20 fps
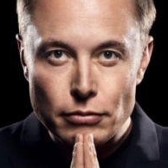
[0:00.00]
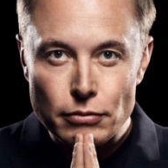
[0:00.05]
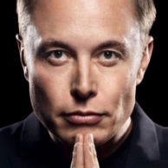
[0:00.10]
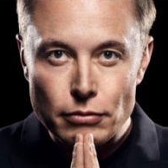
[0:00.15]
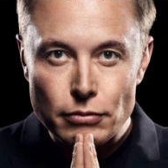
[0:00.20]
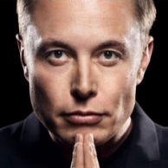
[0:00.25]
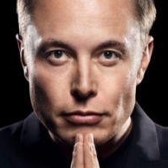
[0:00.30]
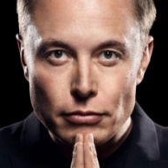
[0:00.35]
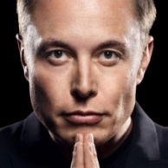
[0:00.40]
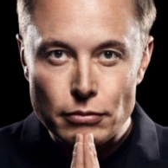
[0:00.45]

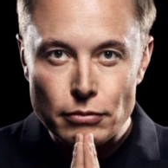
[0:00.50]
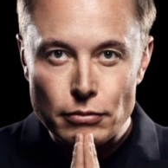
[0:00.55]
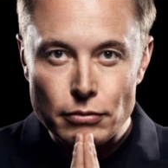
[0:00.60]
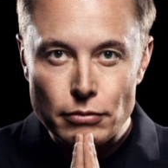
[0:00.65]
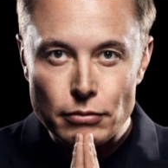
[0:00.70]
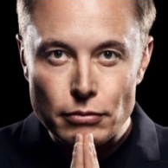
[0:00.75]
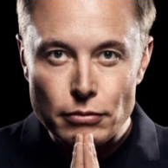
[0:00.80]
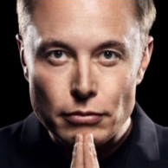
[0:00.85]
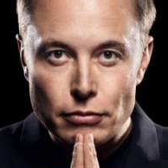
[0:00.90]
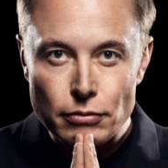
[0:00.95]

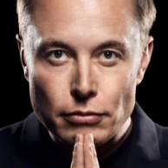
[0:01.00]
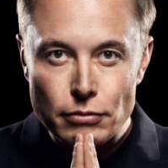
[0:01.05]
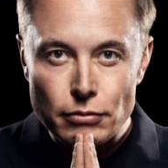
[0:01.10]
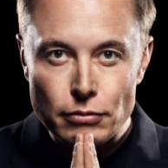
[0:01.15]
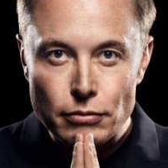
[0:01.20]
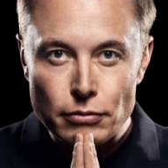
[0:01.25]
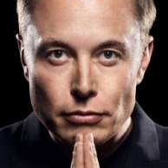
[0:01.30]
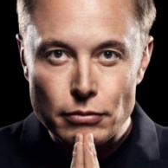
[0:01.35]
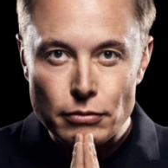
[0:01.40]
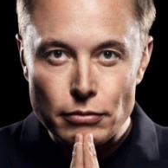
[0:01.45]

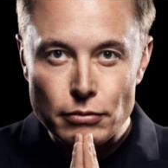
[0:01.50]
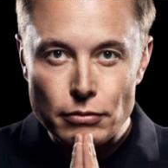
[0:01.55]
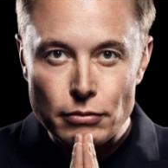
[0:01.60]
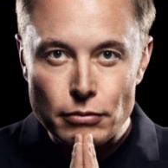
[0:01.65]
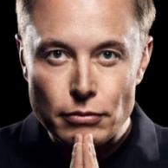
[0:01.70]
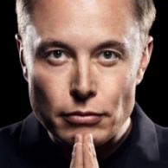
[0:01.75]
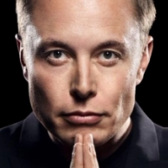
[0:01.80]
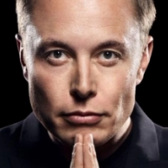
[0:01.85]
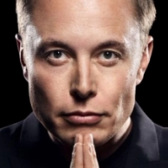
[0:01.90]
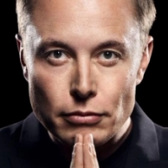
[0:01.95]

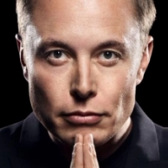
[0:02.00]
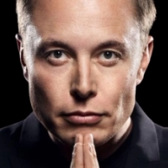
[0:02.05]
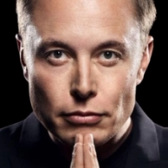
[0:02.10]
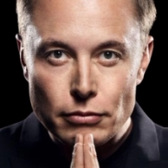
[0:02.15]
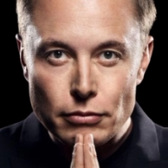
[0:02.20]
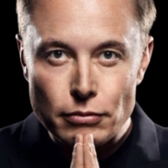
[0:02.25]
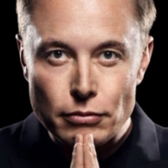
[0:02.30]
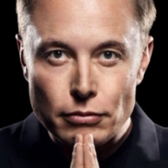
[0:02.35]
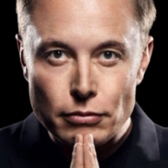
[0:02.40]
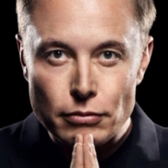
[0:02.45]

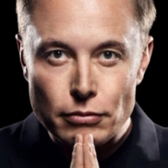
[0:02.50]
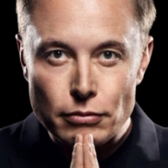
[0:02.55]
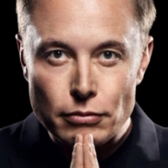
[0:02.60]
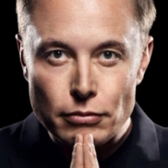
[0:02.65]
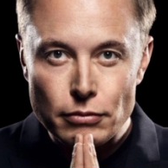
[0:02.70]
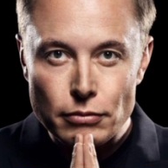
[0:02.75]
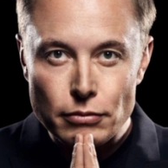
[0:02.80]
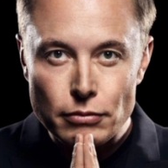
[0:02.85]
Nobody speaks.